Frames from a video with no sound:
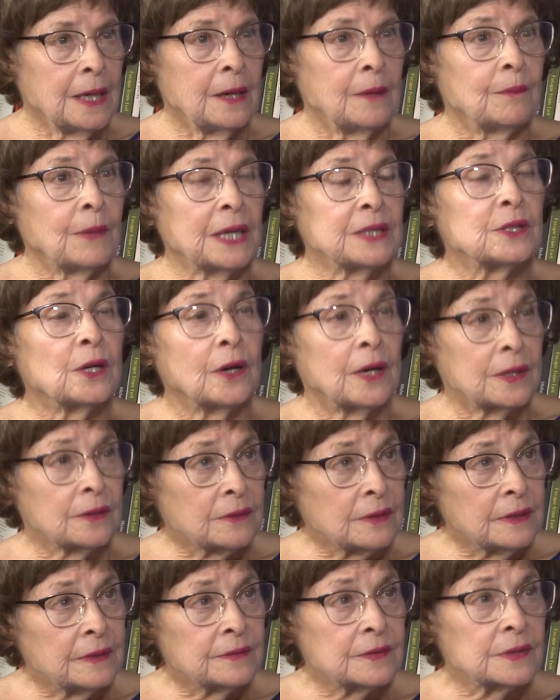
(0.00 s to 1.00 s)
My daughter
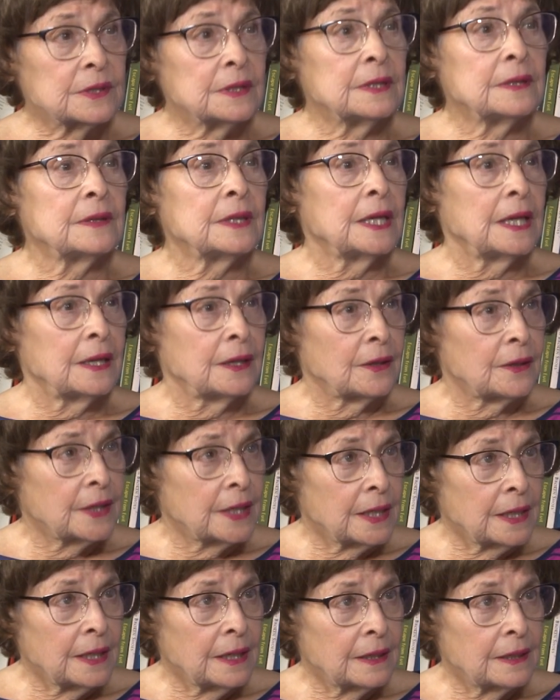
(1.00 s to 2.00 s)
lives in the
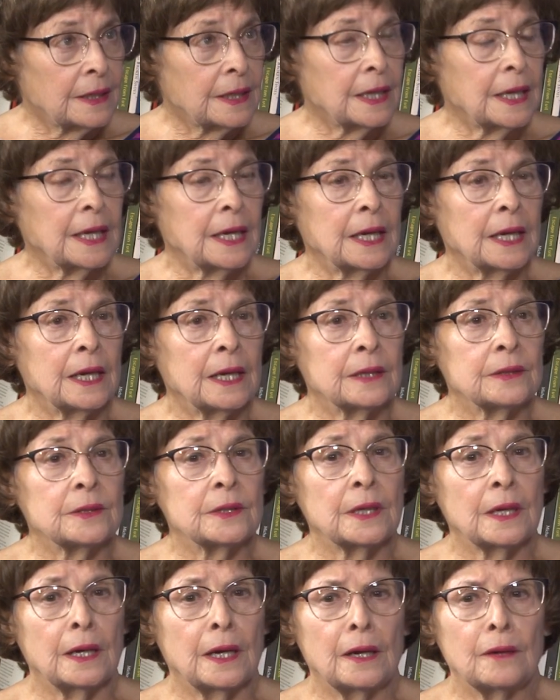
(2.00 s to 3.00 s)
area,
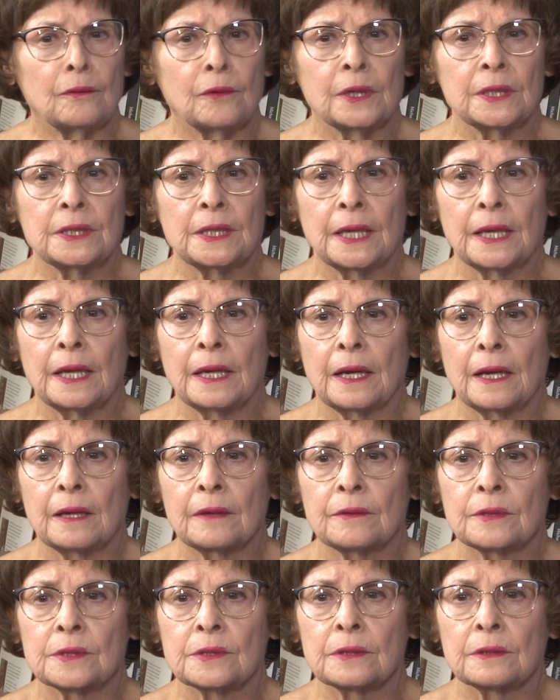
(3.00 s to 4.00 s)
and one day I
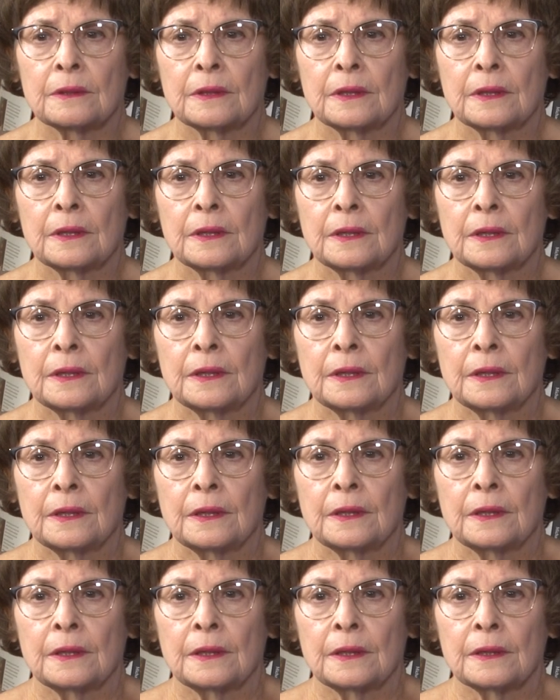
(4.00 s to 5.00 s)
was
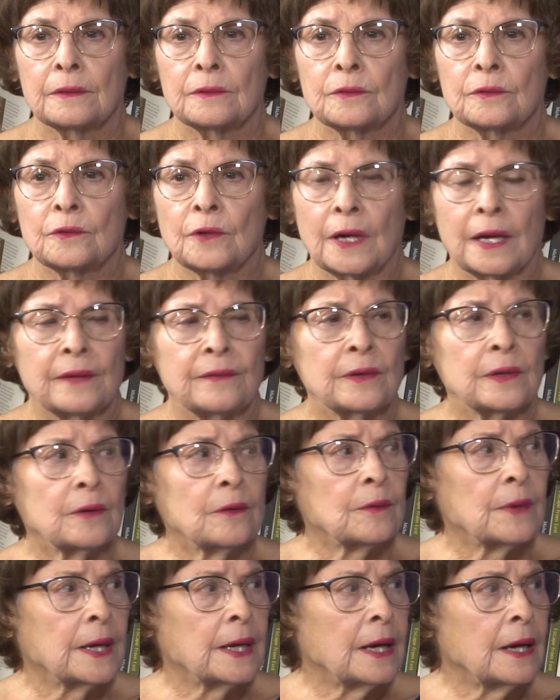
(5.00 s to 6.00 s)
driving
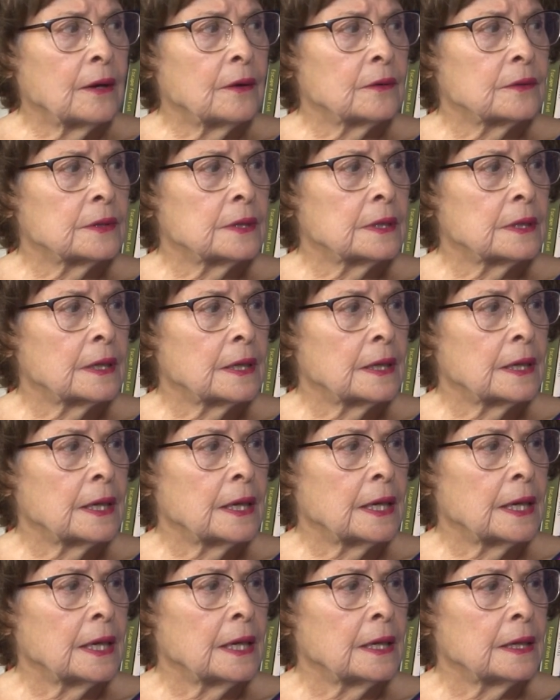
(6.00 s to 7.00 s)
around,
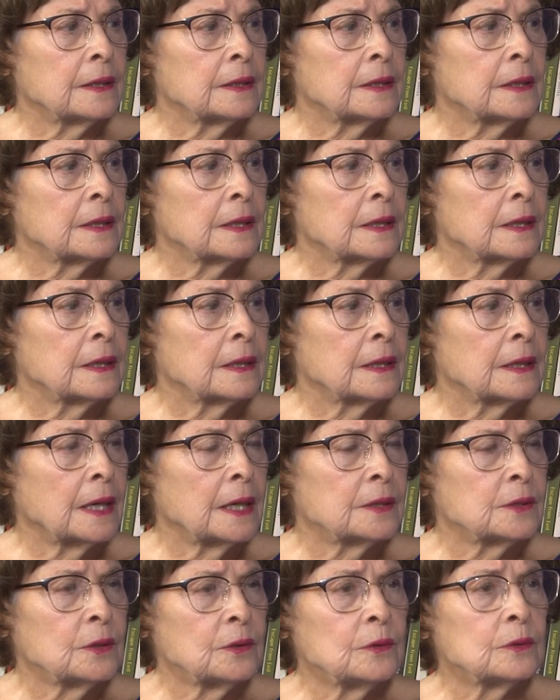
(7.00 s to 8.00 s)
and
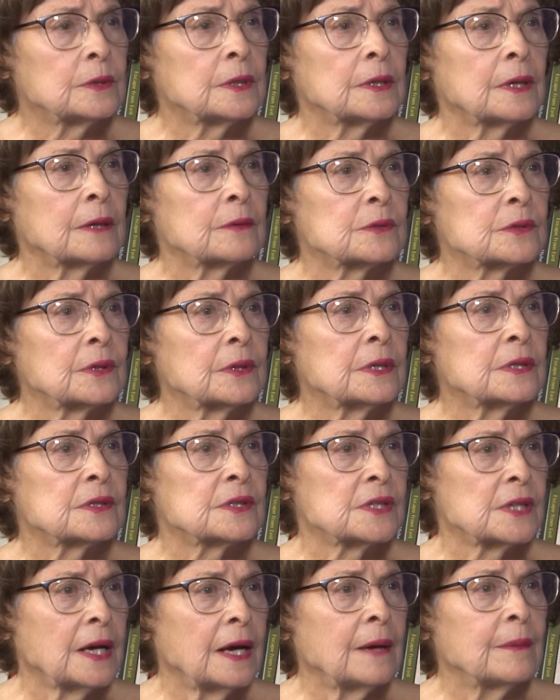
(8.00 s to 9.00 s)
I told her I was going to
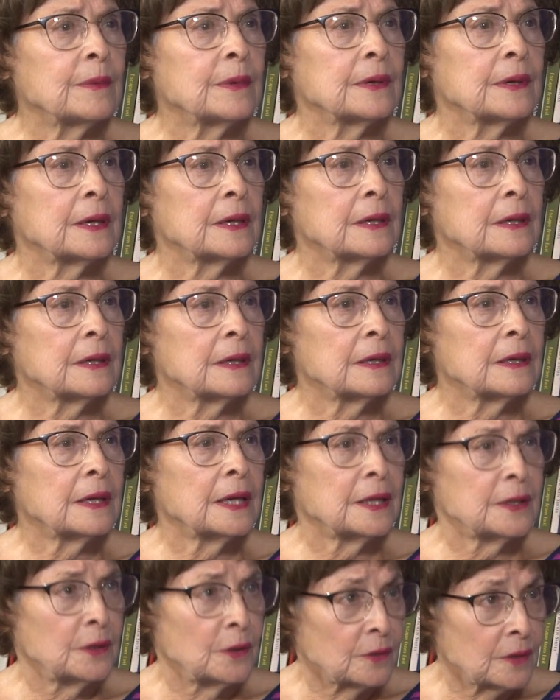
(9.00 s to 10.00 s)
stop
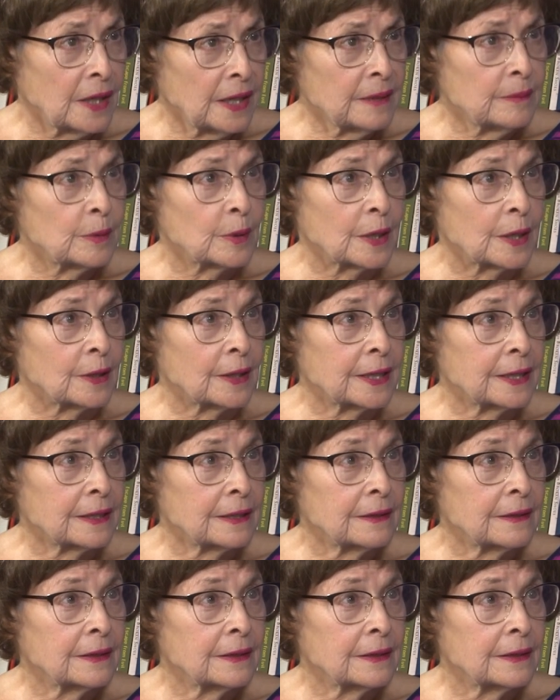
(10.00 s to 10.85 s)
at your library.